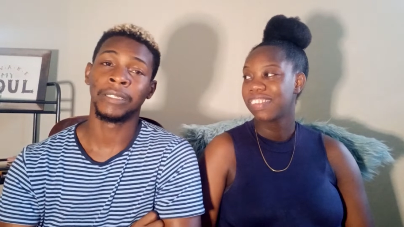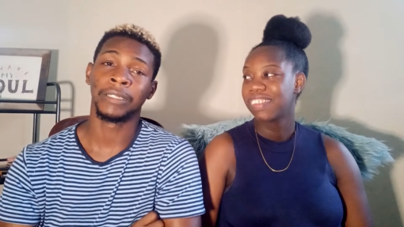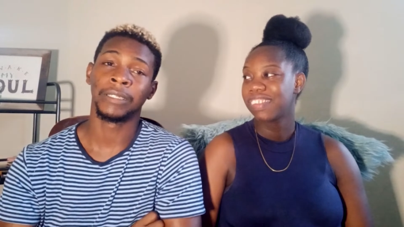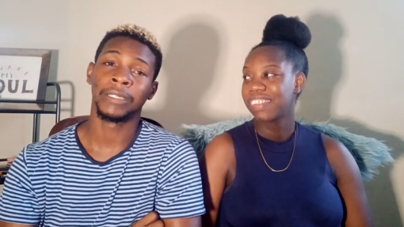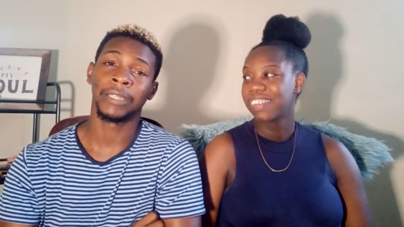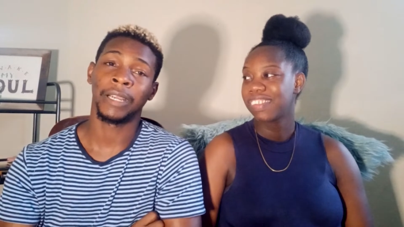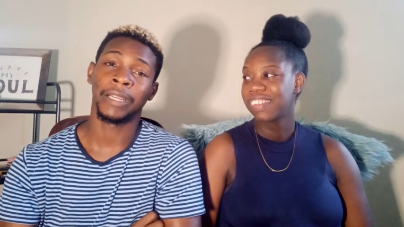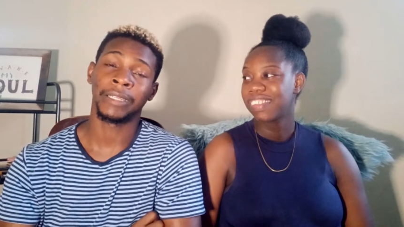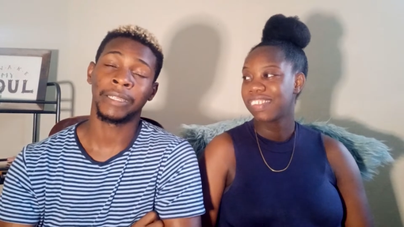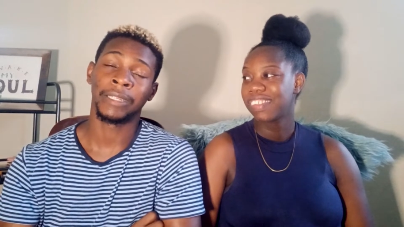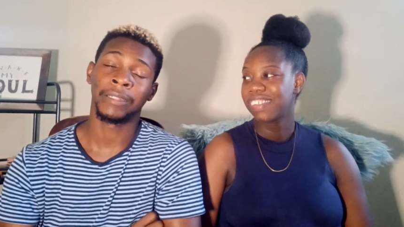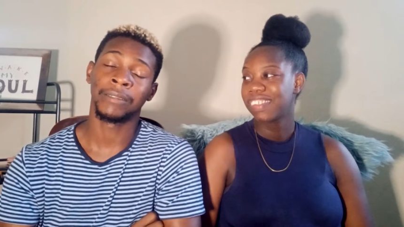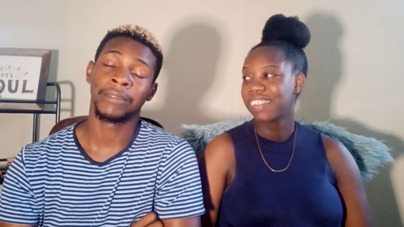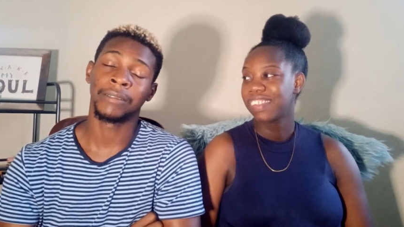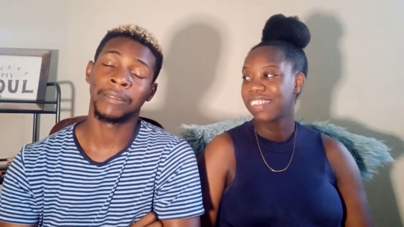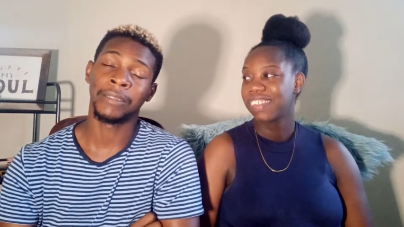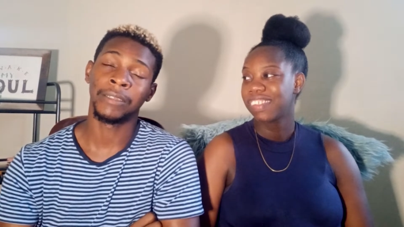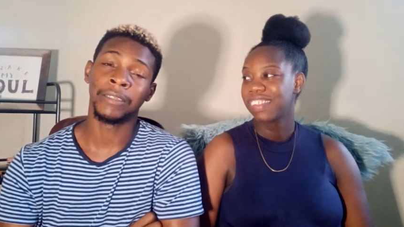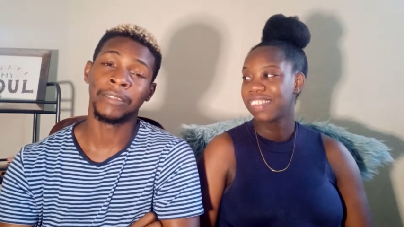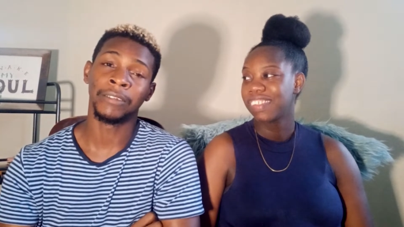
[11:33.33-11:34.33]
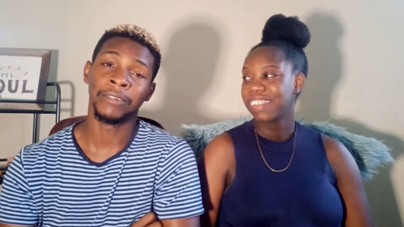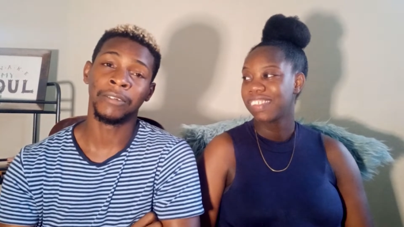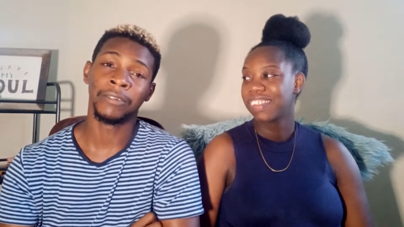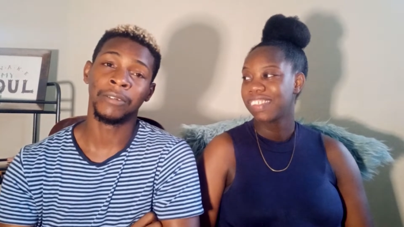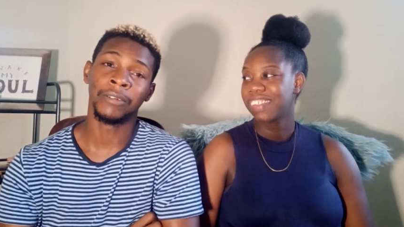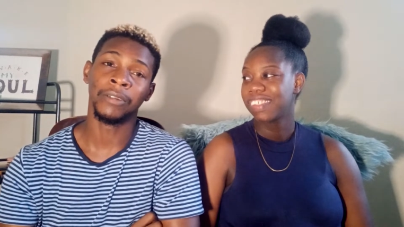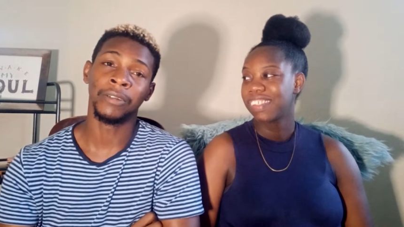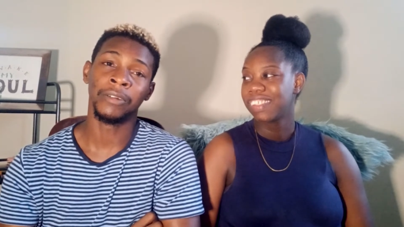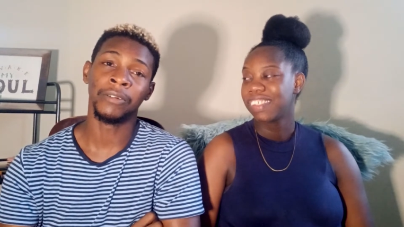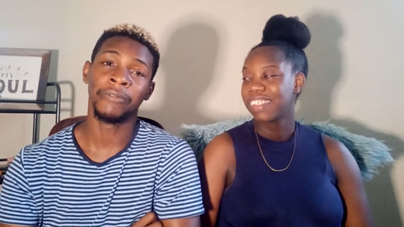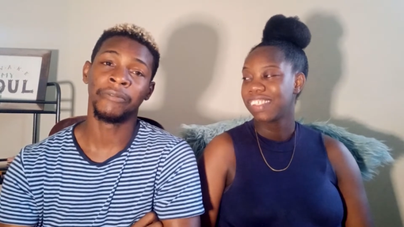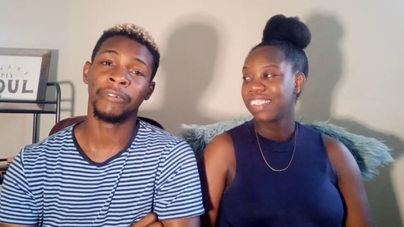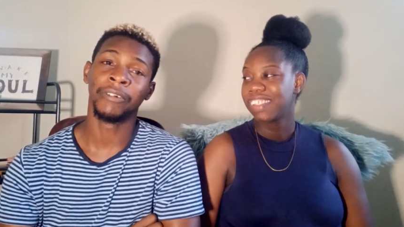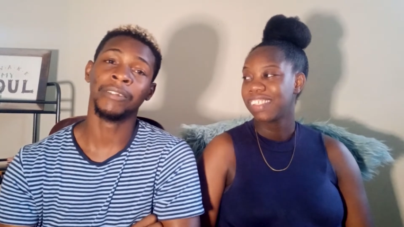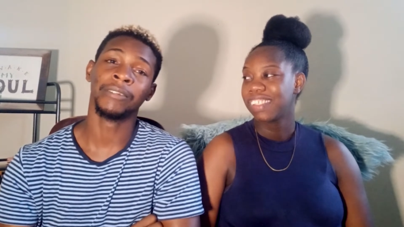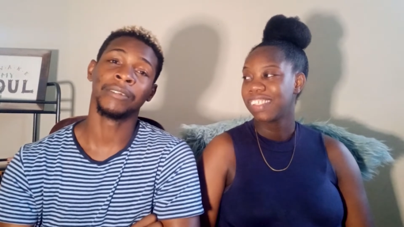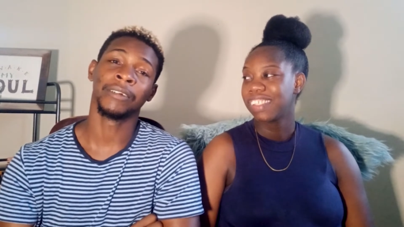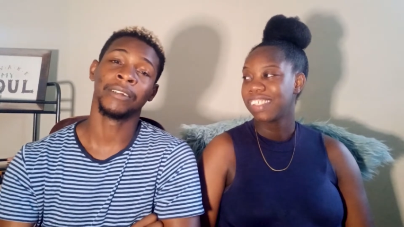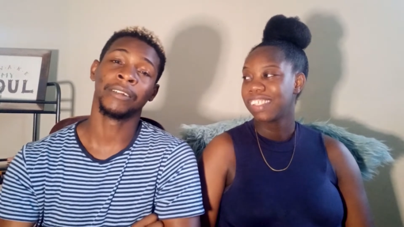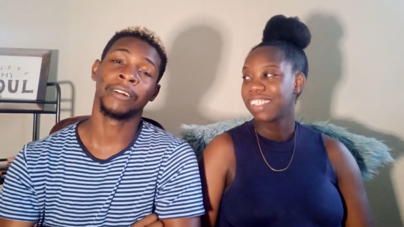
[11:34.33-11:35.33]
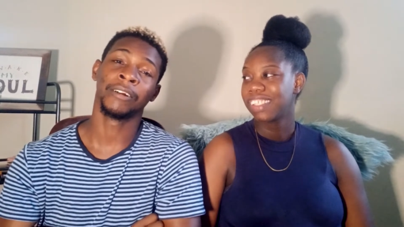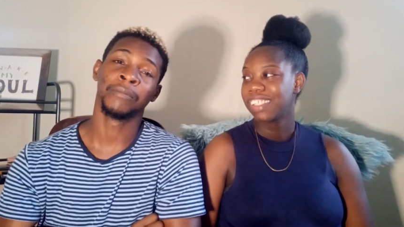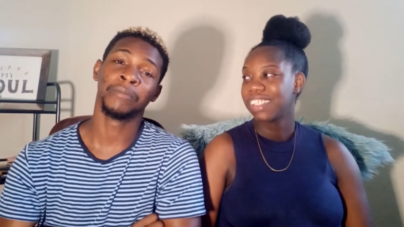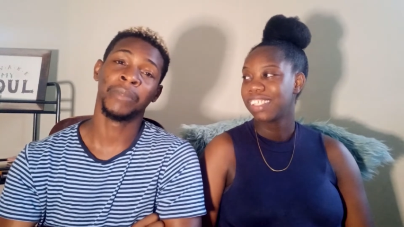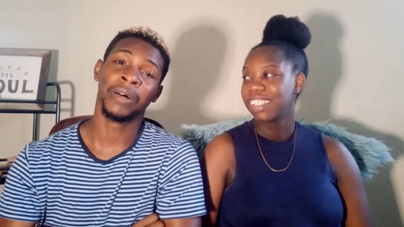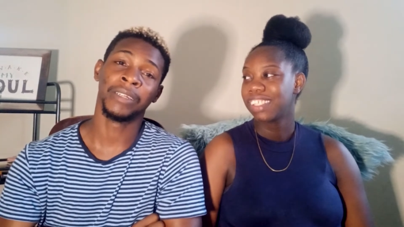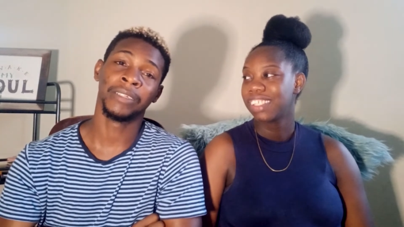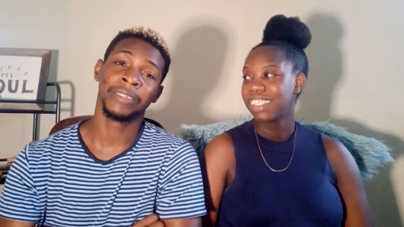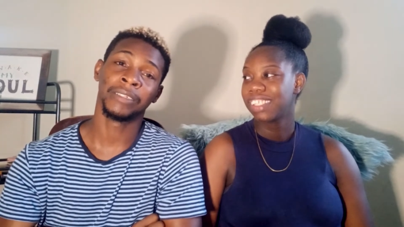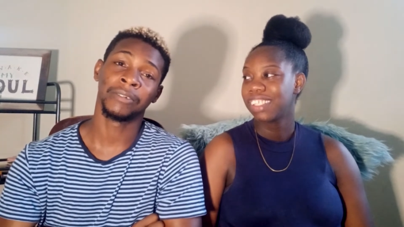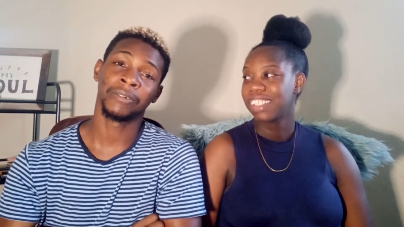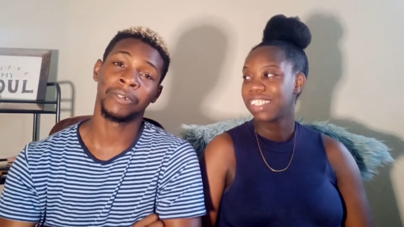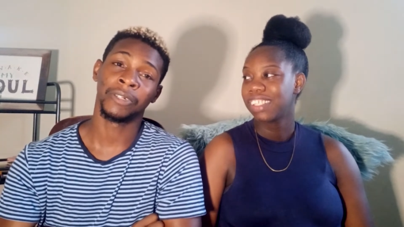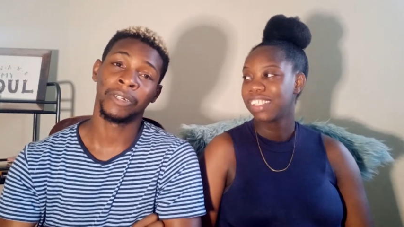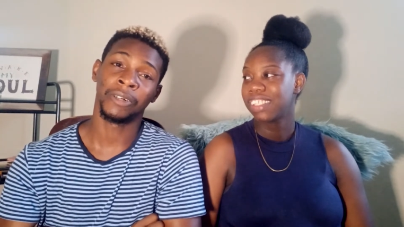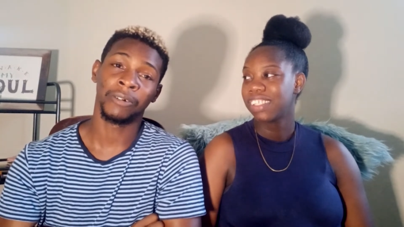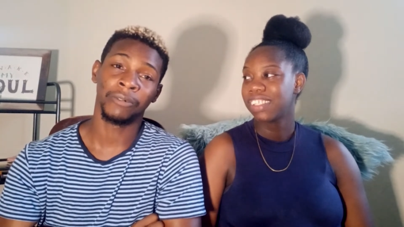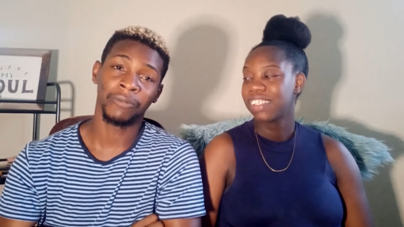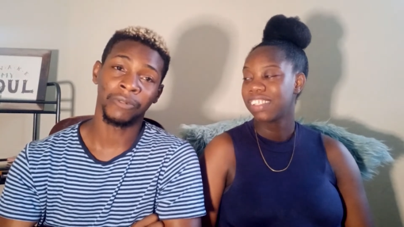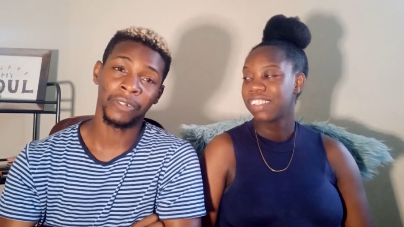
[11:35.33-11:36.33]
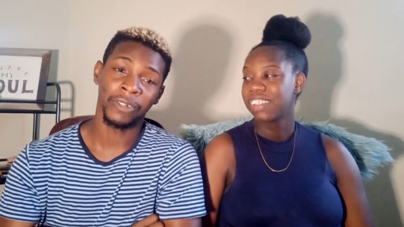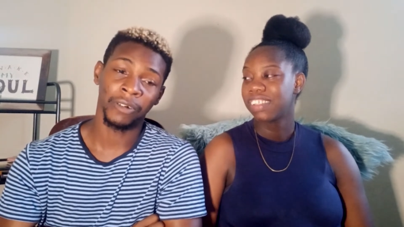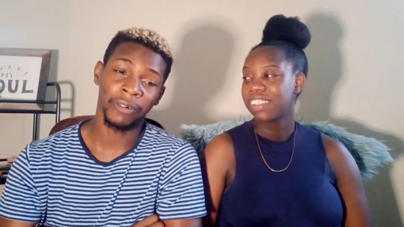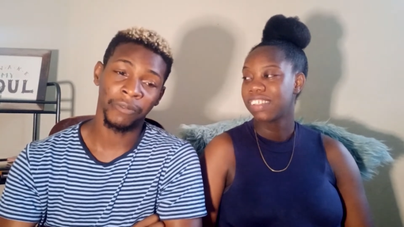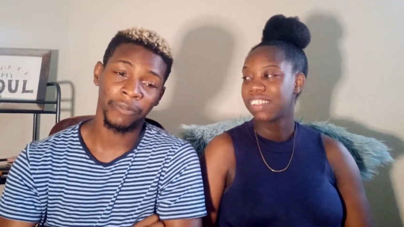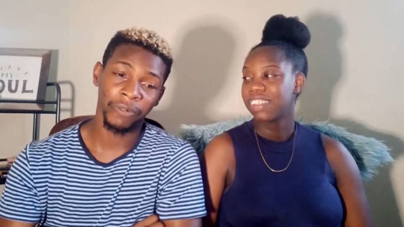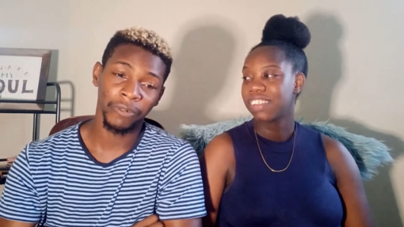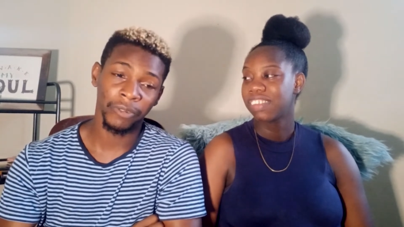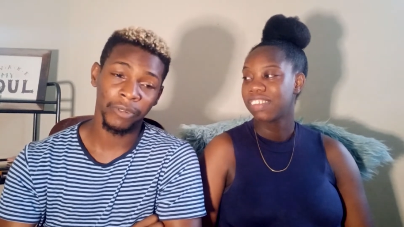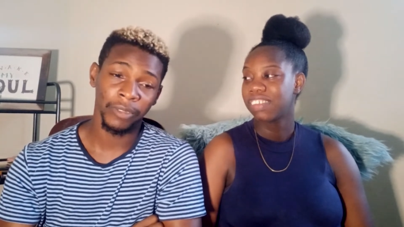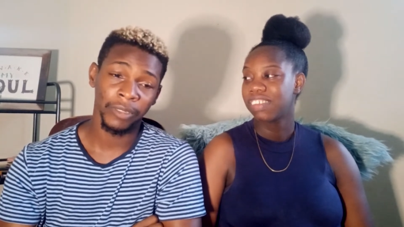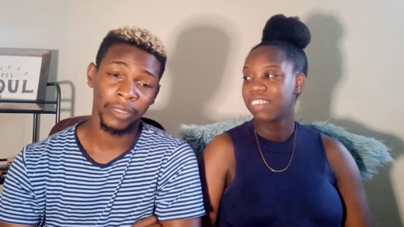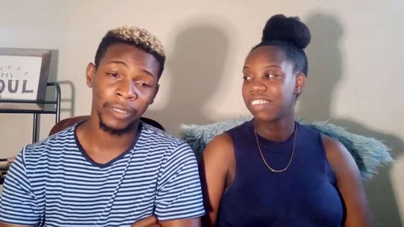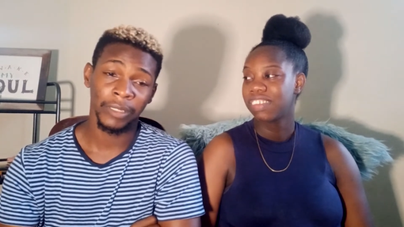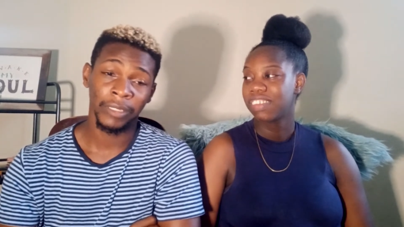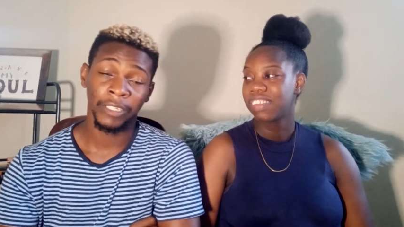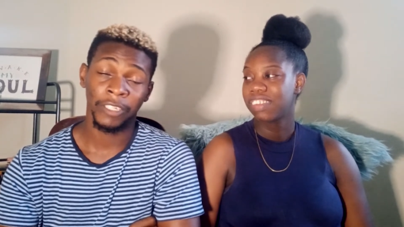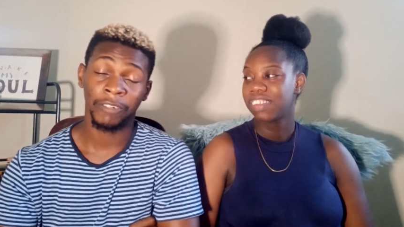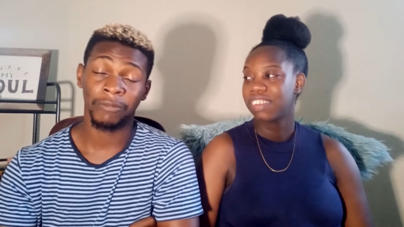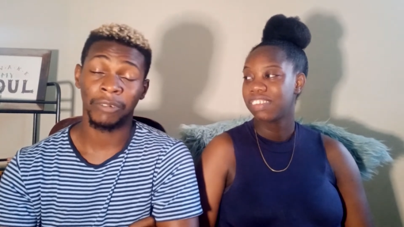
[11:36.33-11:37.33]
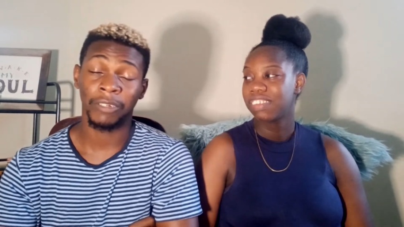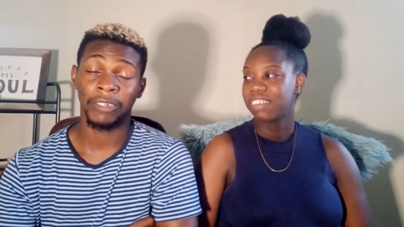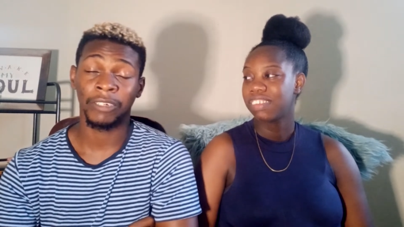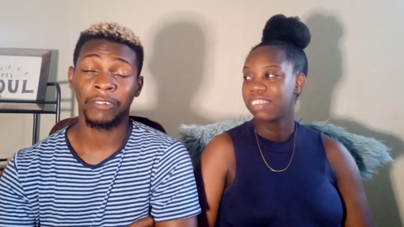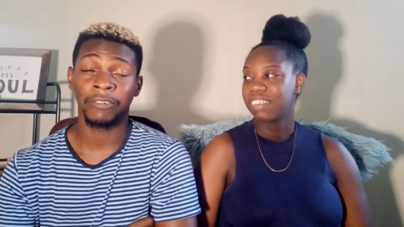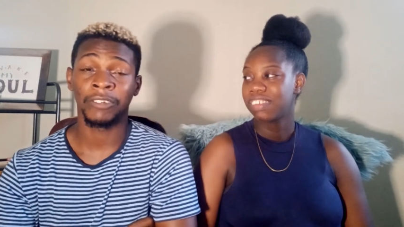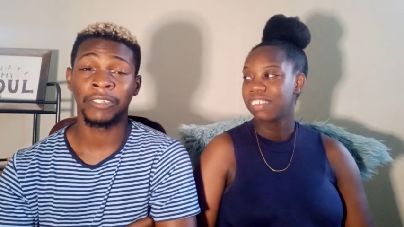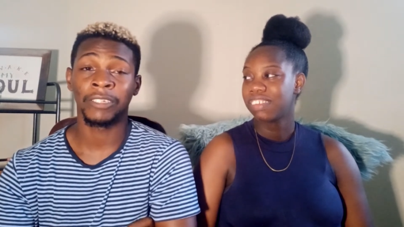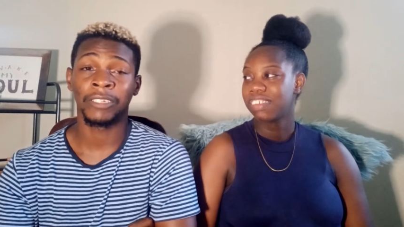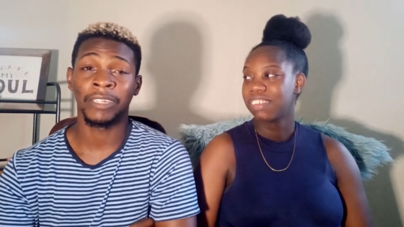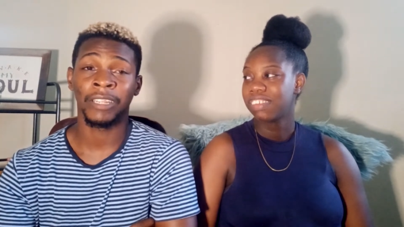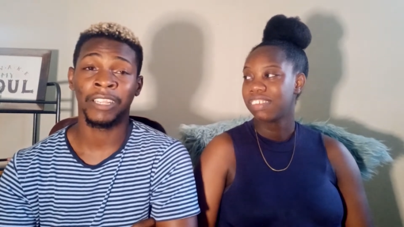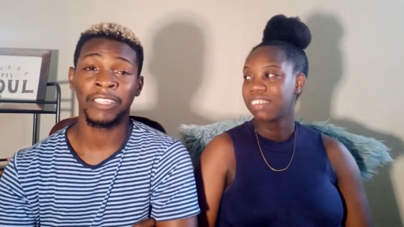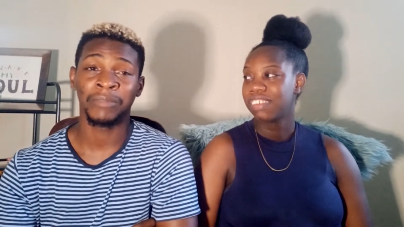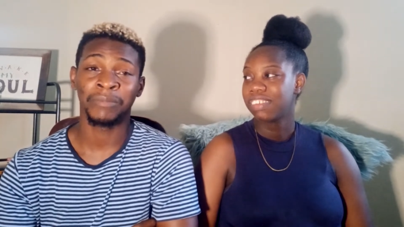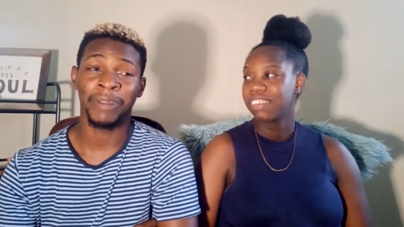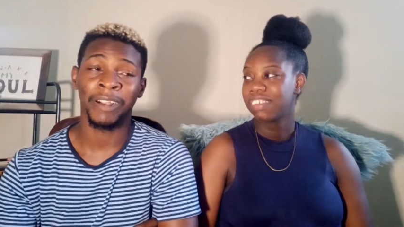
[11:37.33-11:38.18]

Speaker 1: I can see the difference on her body or on her foot. Especially when she has back